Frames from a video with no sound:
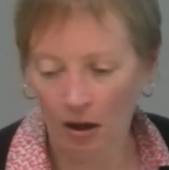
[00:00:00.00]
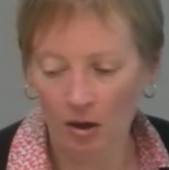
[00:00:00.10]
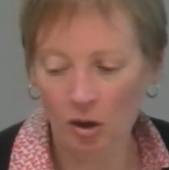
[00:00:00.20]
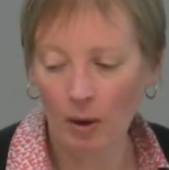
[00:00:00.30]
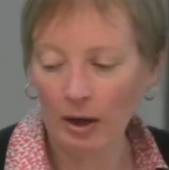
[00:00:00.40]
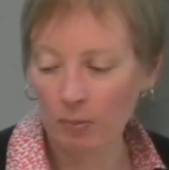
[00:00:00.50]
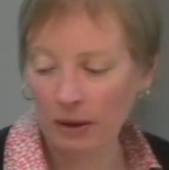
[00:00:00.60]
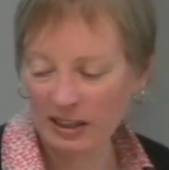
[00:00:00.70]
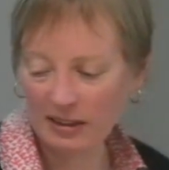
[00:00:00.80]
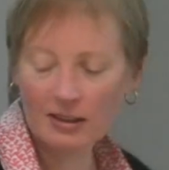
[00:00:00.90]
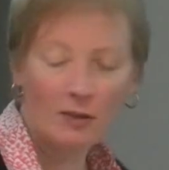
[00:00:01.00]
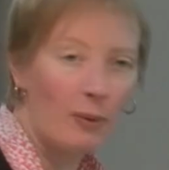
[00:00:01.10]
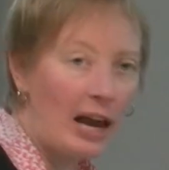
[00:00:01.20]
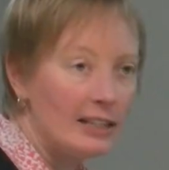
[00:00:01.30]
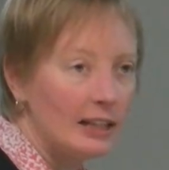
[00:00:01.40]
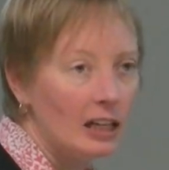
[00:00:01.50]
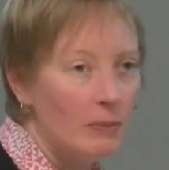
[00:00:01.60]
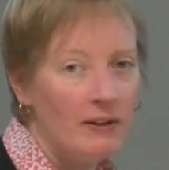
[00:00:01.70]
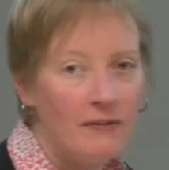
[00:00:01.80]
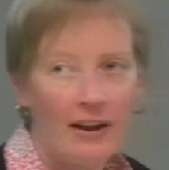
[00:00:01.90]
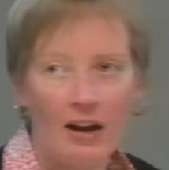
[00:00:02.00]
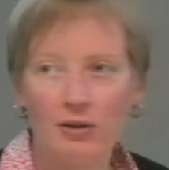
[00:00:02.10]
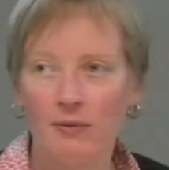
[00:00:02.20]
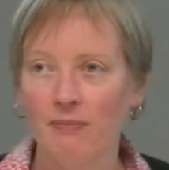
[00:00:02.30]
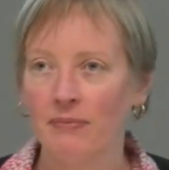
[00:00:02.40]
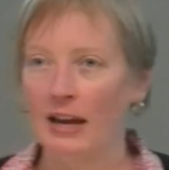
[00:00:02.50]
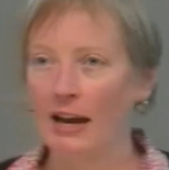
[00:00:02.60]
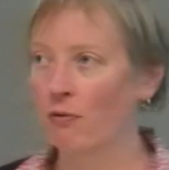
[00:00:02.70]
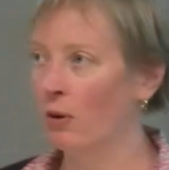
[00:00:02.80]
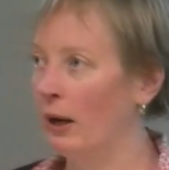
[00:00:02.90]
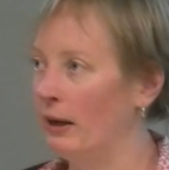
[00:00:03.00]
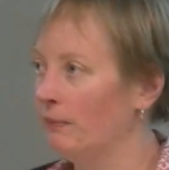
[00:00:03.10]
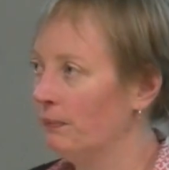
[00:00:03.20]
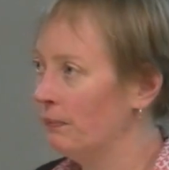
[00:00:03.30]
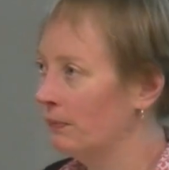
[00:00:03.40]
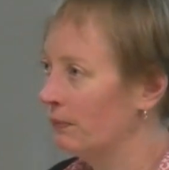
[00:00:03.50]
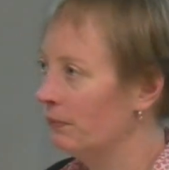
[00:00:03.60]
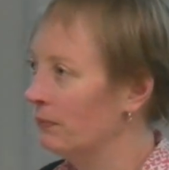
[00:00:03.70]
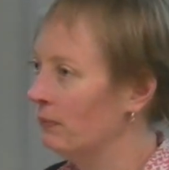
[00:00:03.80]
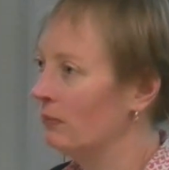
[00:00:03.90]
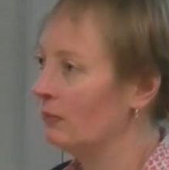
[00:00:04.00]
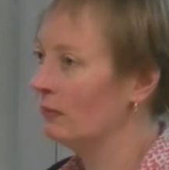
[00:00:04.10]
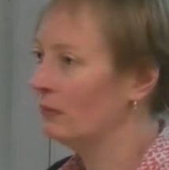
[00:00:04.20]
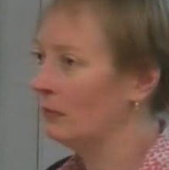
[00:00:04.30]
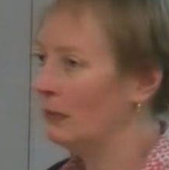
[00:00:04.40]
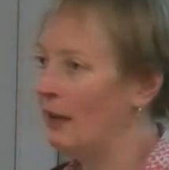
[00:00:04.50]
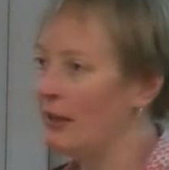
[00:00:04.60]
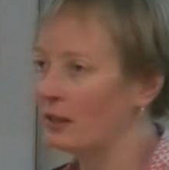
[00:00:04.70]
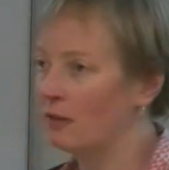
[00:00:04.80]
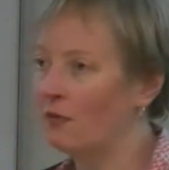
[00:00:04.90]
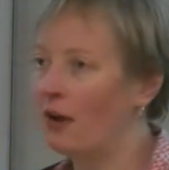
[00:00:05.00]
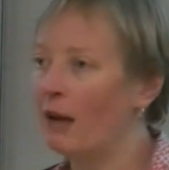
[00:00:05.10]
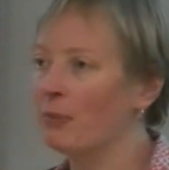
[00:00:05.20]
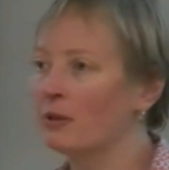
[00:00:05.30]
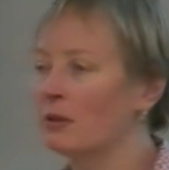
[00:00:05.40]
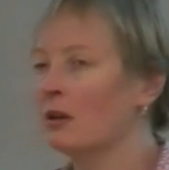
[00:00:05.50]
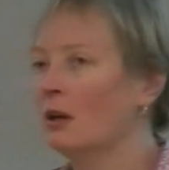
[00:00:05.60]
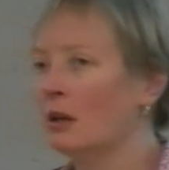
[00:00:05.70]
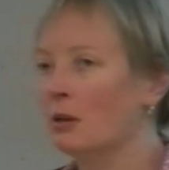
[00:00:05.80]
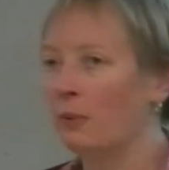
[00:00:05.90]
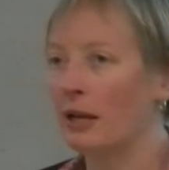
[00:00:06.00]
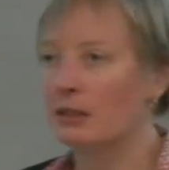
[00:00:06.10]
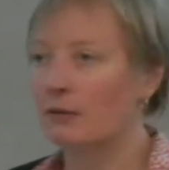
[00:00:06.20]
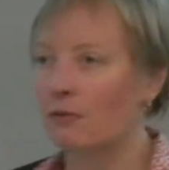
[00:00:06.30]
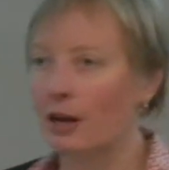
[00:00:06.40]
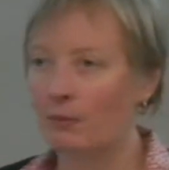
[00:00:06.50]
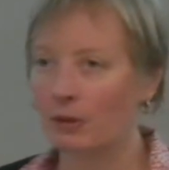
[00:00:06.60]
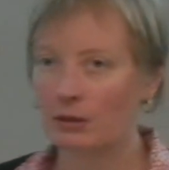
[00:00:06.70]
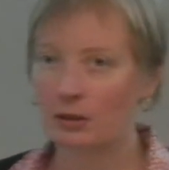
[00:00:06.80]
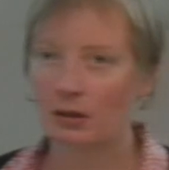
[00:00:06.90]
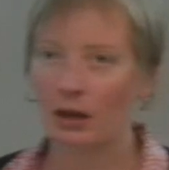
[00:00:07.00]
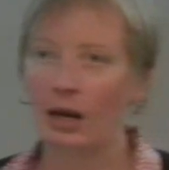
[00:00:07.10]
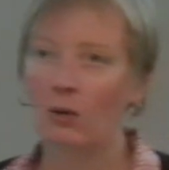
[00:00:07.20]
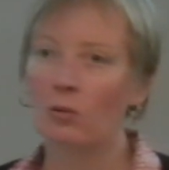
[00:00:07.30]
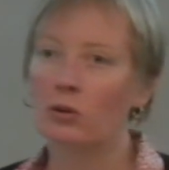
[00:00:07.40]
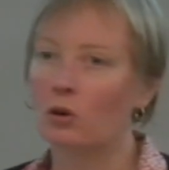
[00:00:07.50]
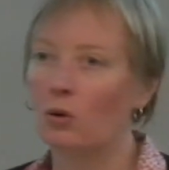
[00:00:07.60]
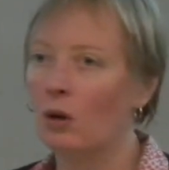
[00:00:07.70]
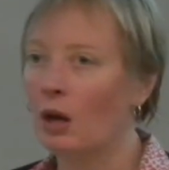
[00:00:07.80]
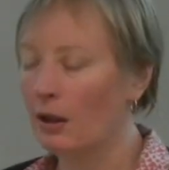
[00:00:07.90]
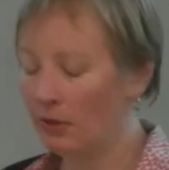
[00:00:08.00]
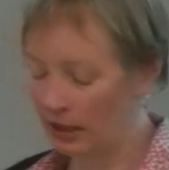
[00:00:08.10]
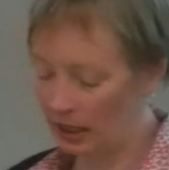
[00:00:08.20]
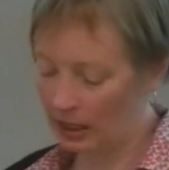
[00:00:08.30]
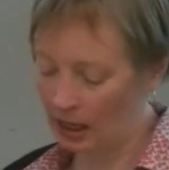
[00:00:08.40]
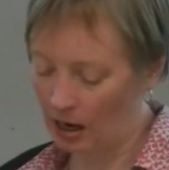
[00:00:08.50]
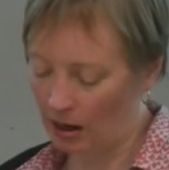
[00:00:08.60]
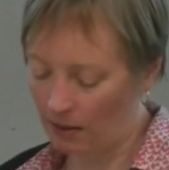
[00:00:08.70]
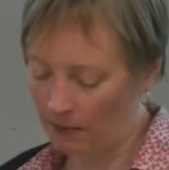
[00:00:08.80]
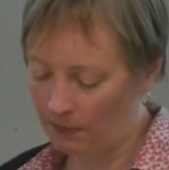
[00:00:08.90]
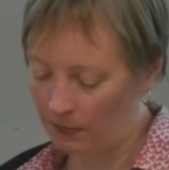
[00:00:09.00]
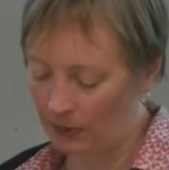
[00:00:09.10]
So microplastics have basically been found everywhere. And that's the fibres, the plastic fragments, and also the